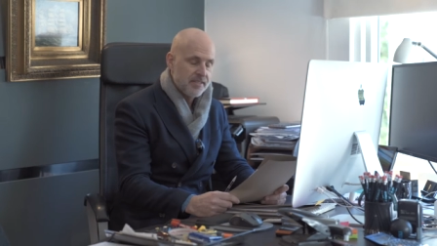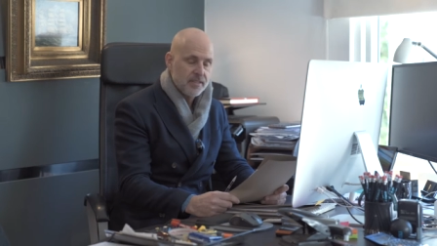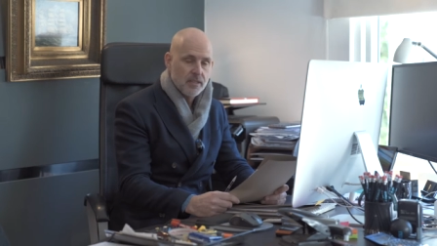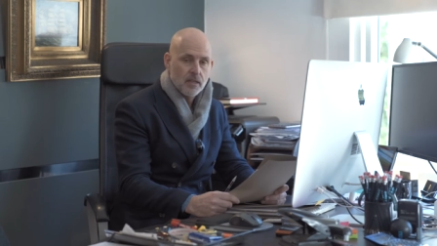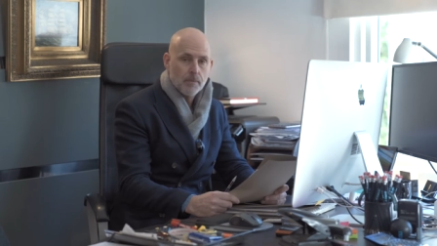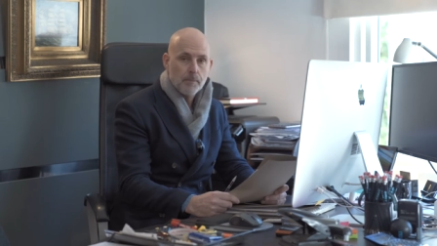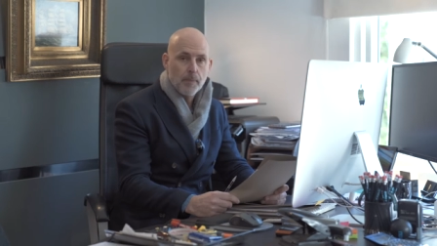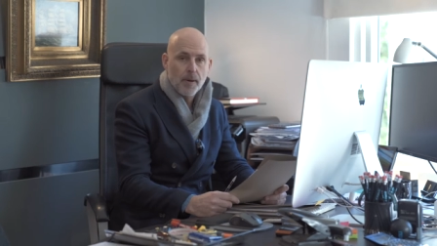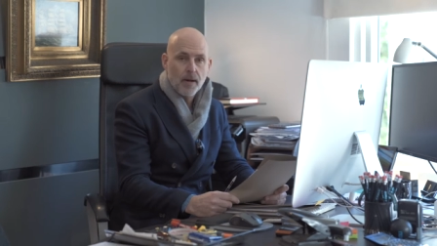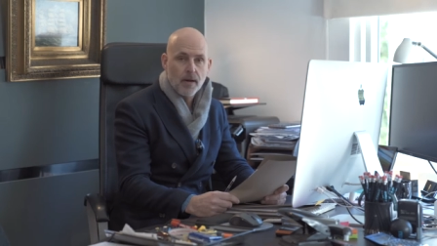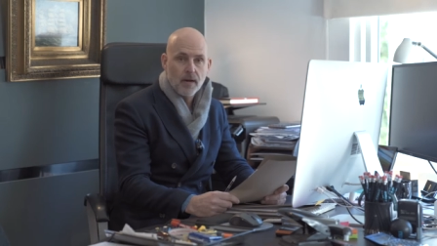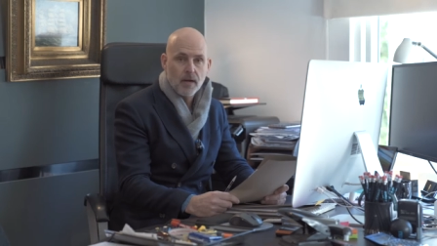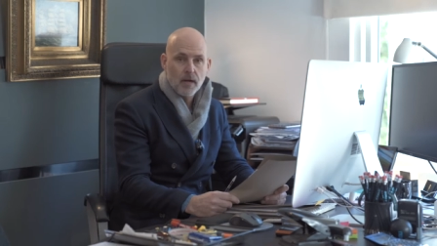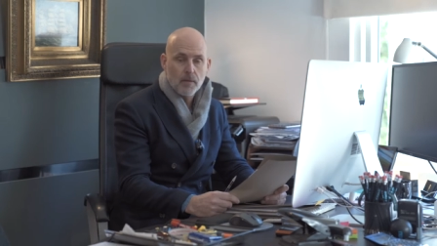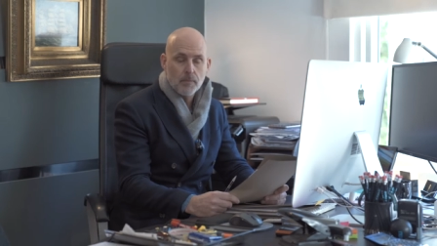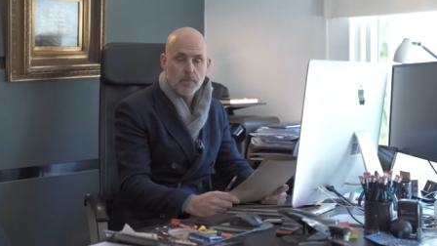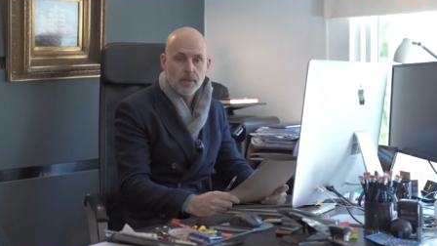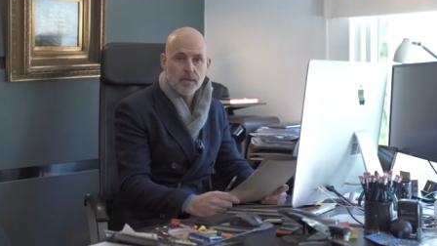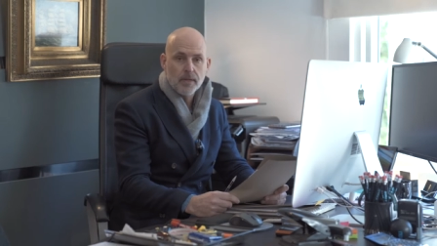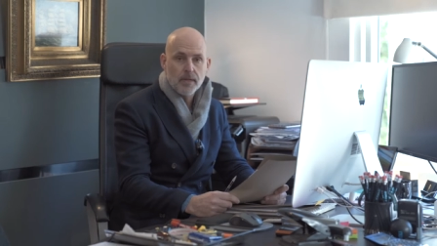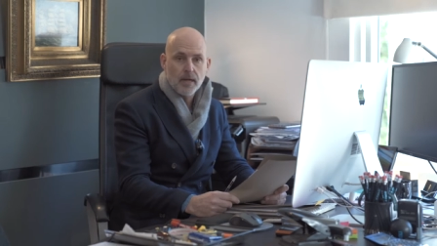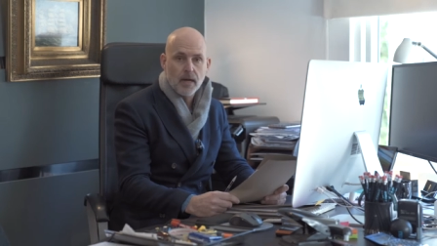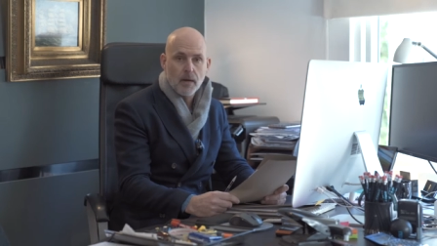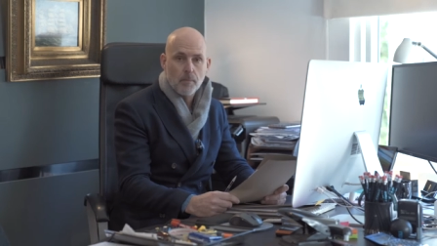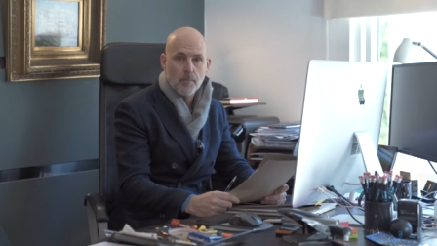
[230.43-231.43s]
an
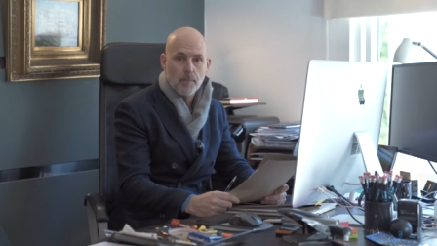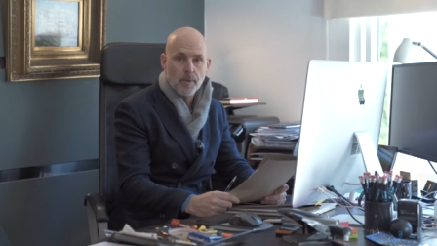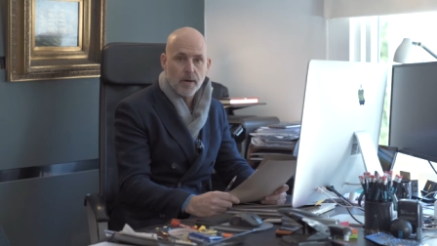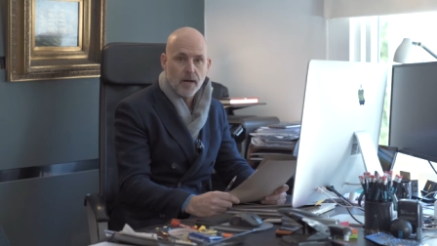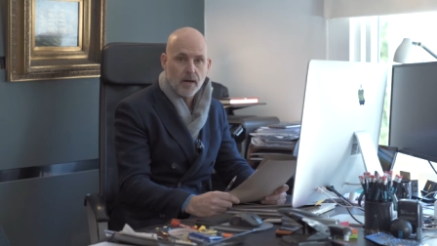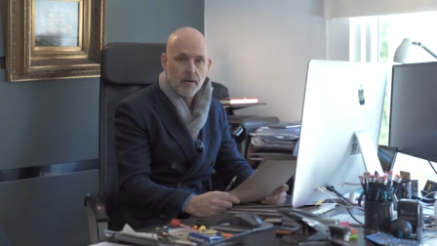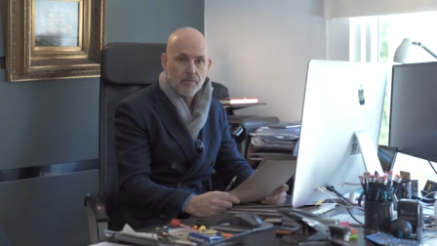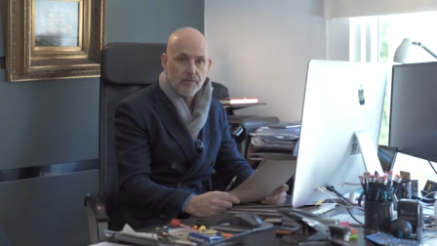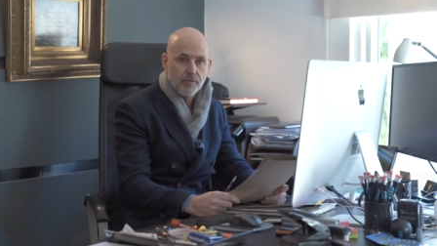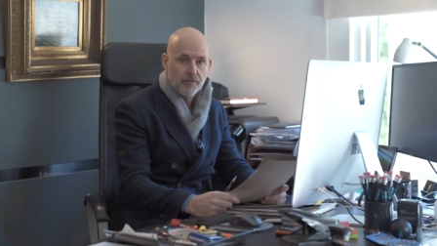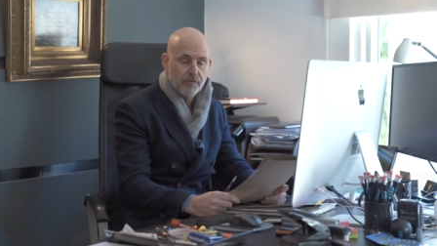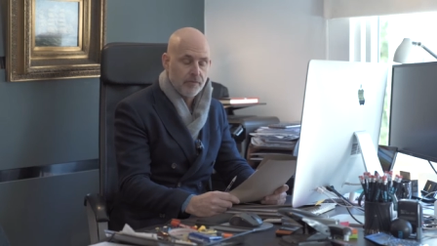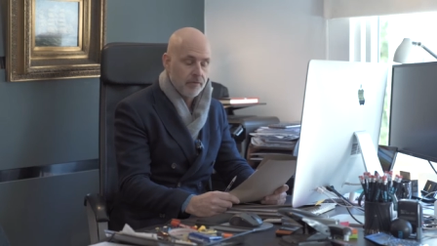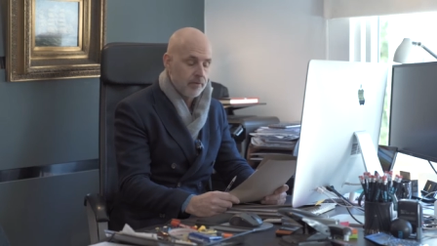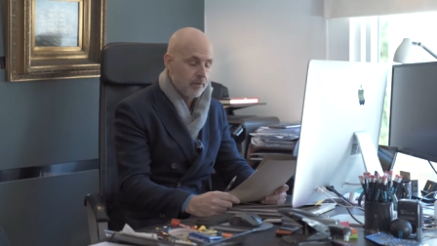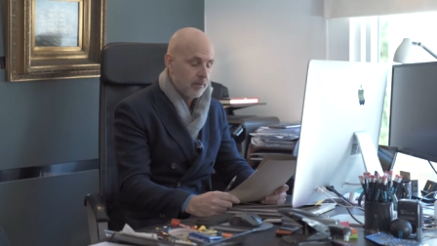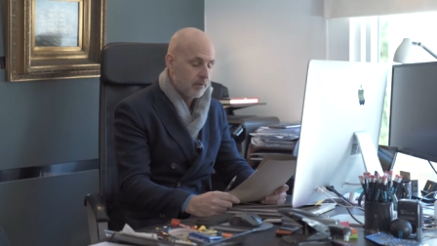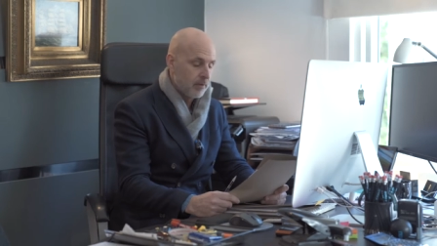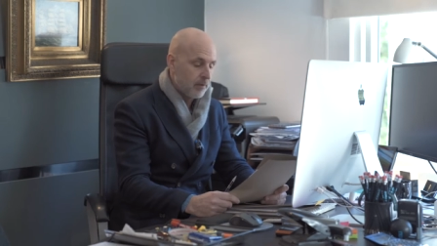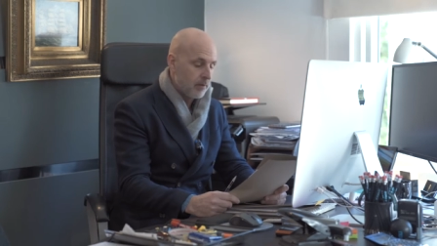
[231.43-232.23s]
apartment above,